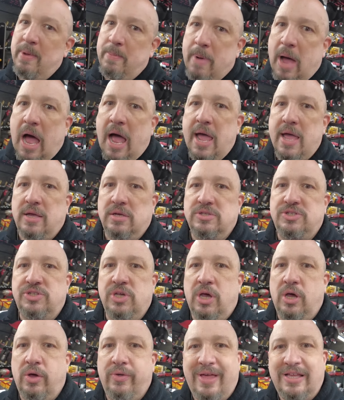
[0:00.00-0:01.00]
be buying.
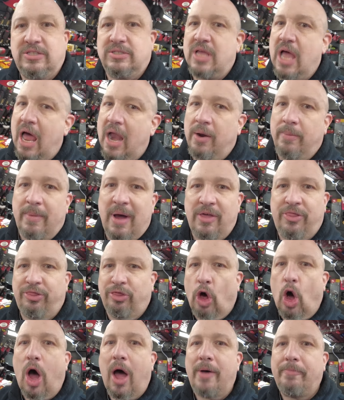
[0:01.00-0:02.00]
So that's kind of my
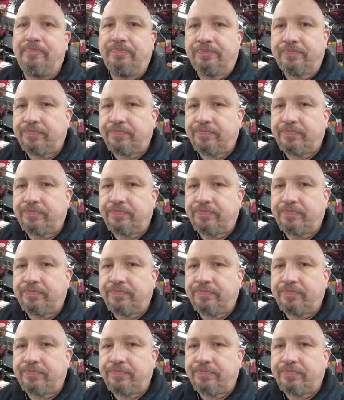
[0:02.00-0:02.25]
thought.